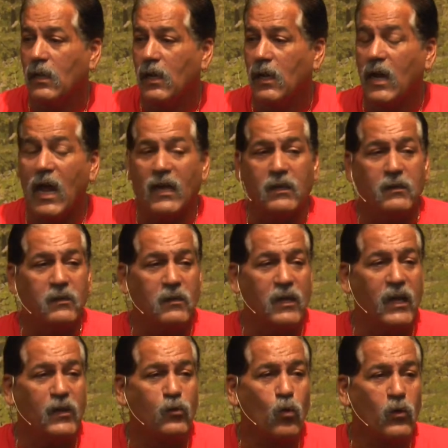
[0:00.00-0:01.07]
And I
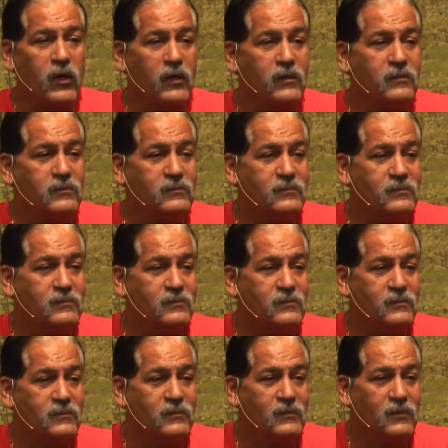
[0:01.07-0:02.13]
ignored it
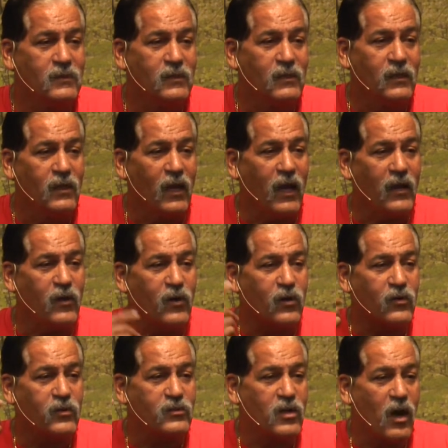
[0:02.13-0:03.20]
and I
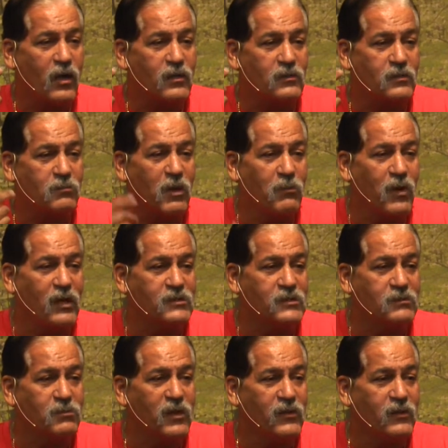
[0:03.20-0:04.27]
heard her talking to my
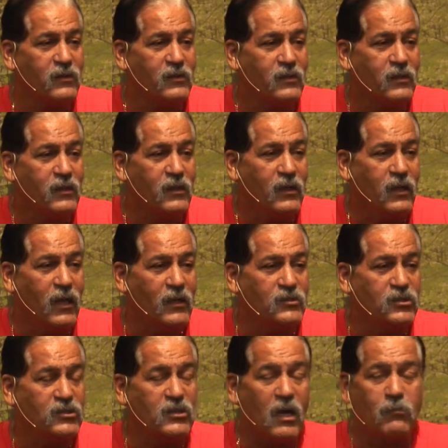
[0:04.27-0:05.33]
boss's mother. And
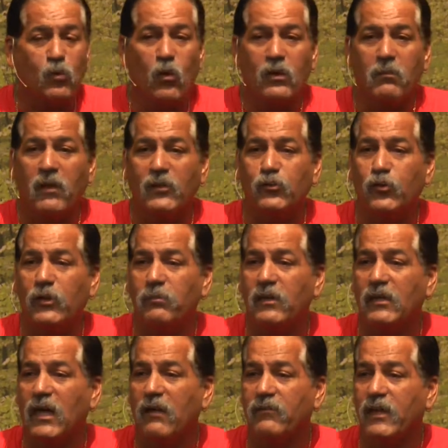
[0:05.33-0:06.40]
she said, I'm going to my
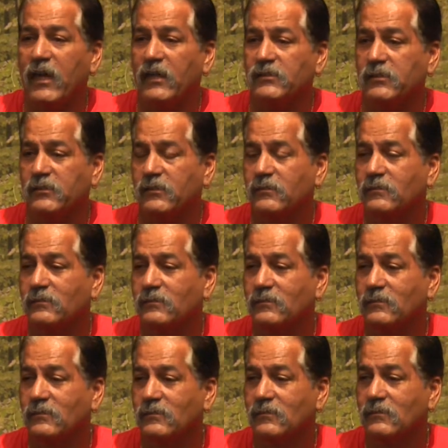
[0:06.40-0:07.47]
treatment. I have cancer.
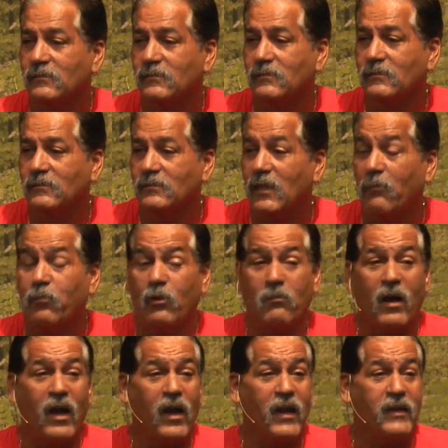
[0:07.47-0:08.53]
I put
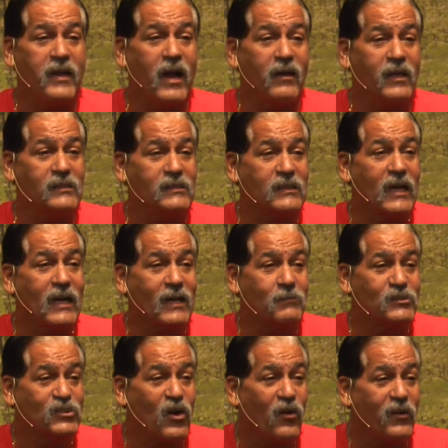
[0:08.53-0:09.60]
my head down. I said, God,
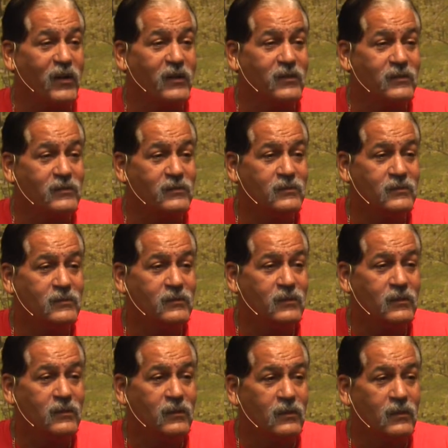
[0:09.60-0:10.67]
I'm sorry.
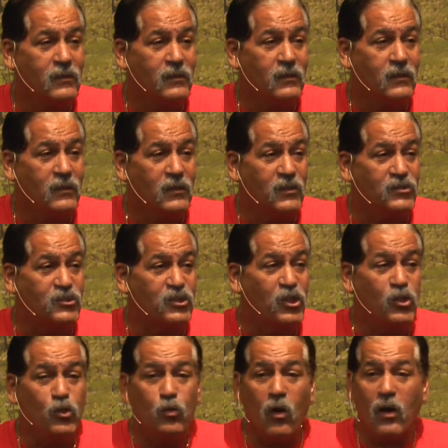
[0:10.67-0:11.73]
See,
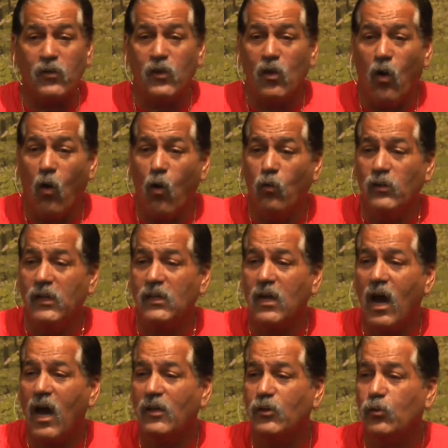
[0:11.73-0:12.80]
you are the only
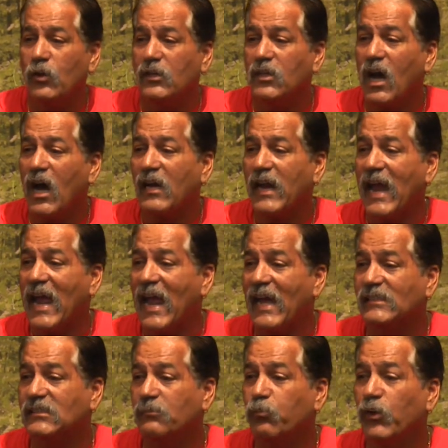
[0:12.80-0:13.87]
conduit God
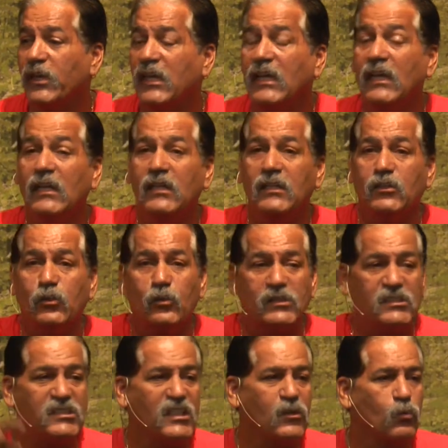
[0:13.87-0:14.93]
has to bring healing to a
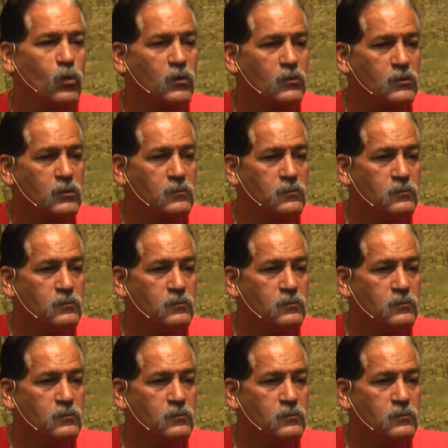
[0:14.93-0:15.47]
sick world.